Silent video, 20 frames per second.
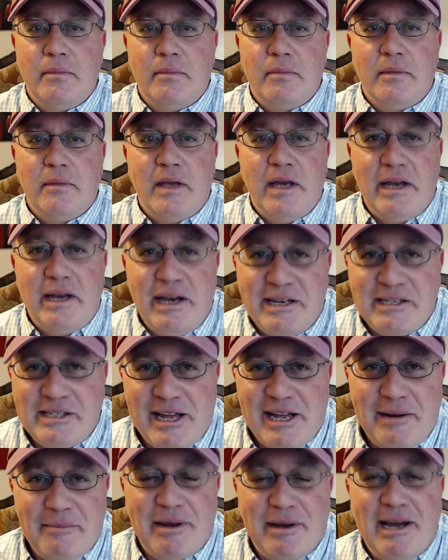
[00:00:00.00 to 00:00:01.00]
Hey guys,
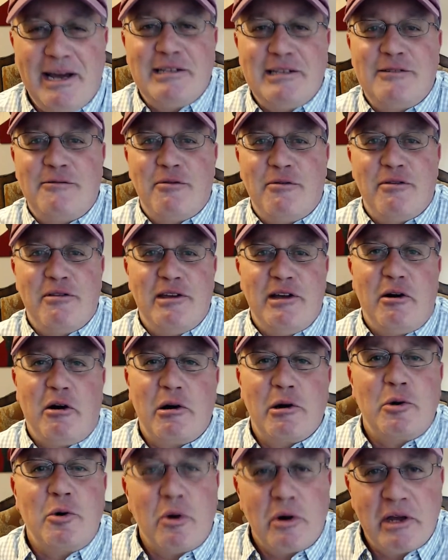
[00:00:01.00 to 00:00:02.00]
Adam Katz for the
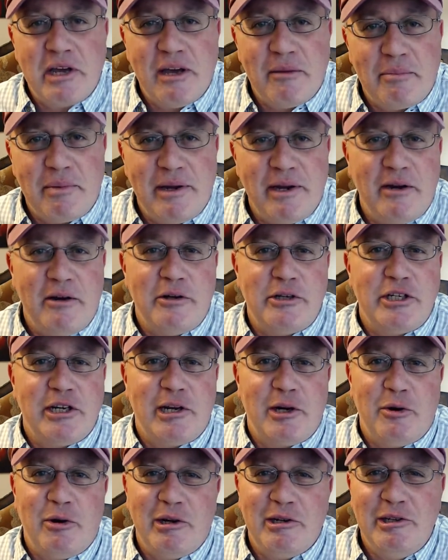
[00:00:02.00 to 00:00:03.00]
Hardcore Camping Gear
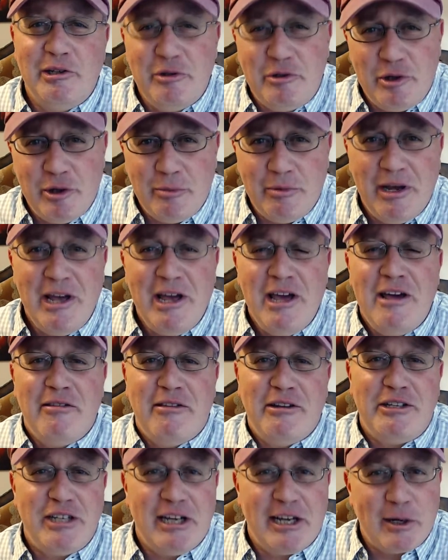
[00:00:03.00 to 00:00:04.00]
channel on YouTube, the
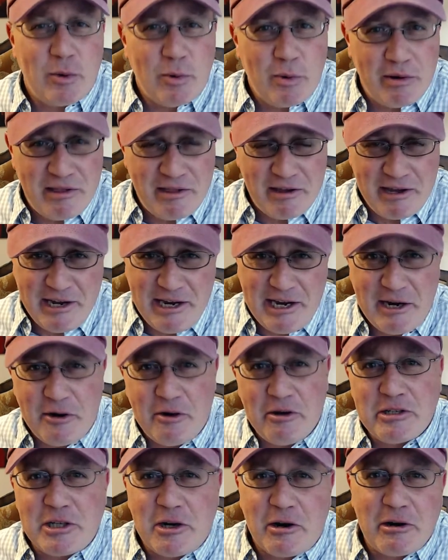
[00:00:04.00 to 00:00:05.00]
channel where the gear
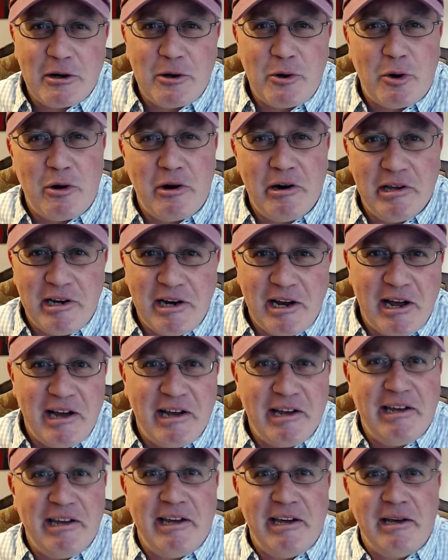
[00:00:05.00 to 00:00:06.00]
is hardcore and I
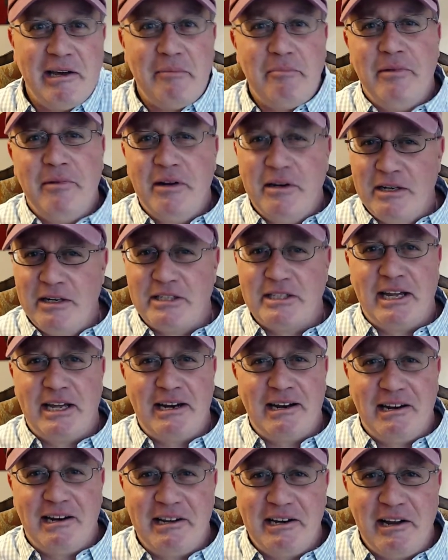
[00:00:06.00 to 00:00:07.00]
am
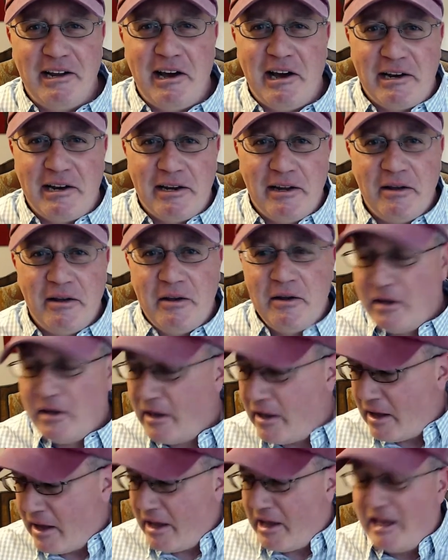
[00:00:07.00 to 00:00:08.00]
decidedly not.
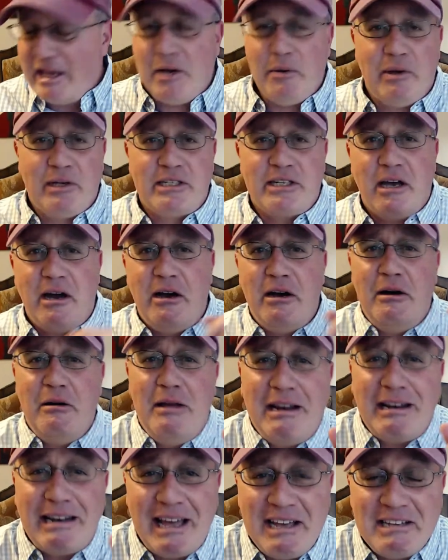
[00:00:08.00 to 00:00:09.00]
Anyways,
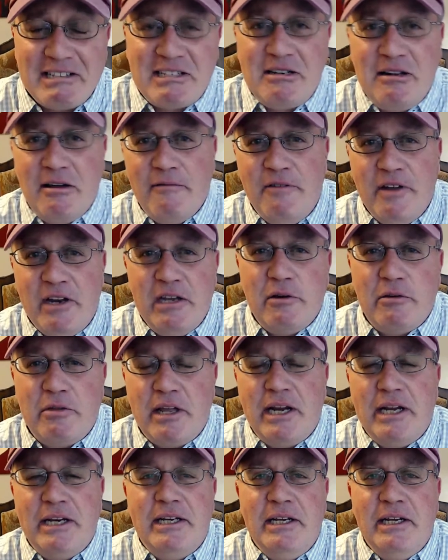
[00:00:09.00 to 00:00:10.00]
last video that
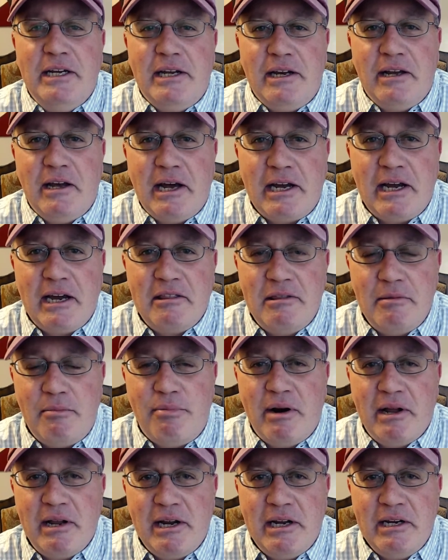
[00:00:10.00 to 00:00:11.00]
I did, I got the
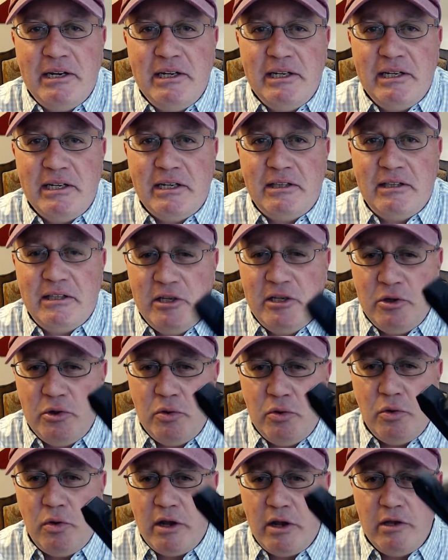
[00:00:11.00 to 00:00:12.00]
bright idea
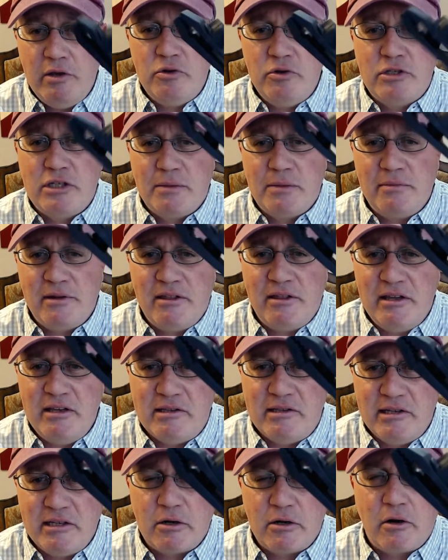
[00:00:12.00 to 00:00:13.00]
to use some of these.
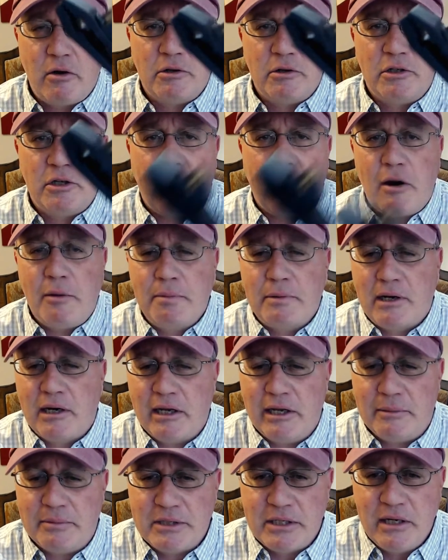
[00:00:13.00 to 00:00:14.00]
These are called tarp
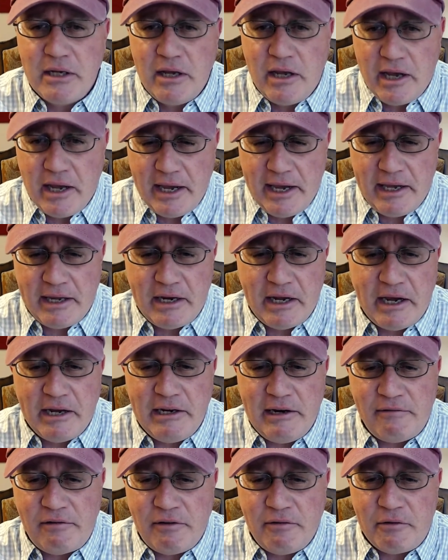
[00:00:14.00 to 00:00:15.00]
clips, and I
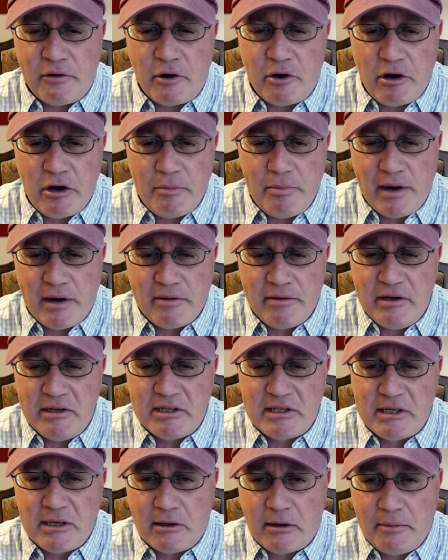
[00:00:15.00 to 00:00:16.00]
never even heard about these
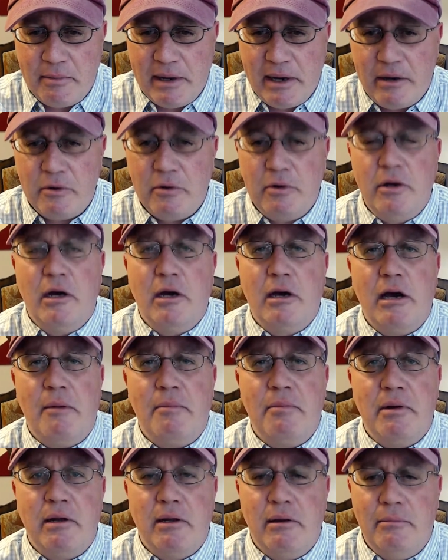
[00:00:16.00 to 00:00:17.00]
till about a
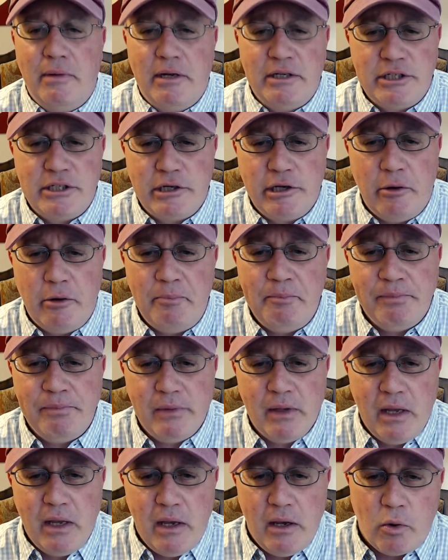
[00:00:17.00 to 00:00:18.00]
couple of months ago.
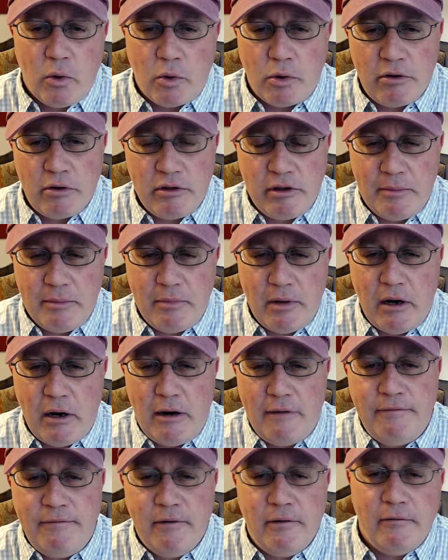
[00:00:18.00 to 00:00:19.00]
Ordered them
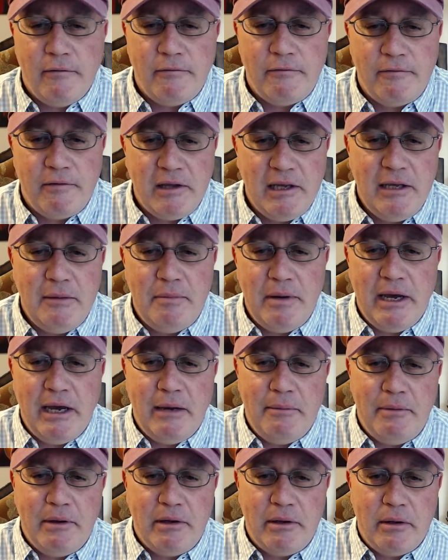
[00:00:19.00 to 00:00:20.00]
off of eBay,
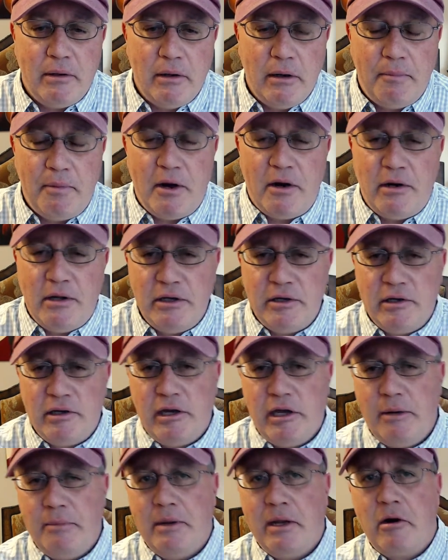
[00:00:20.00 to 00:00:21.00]
but apparently you can get
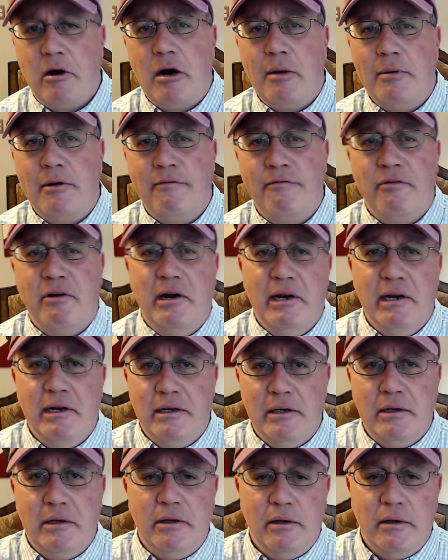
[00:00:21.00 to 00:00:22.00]
them at Harbor Freight
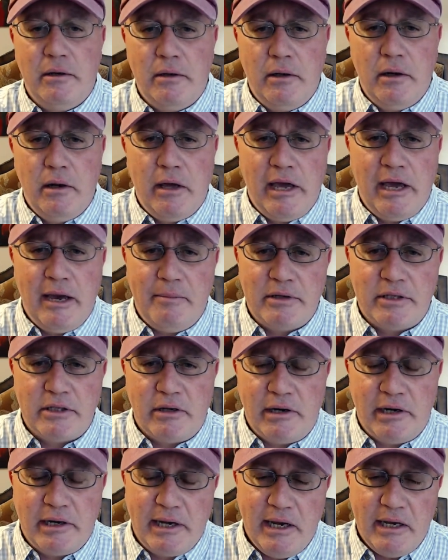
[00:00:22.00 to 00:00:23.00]
and
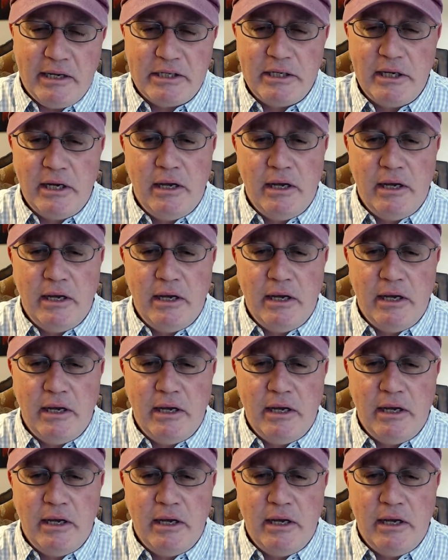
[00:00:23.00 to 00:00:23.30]
Amazon, I guess.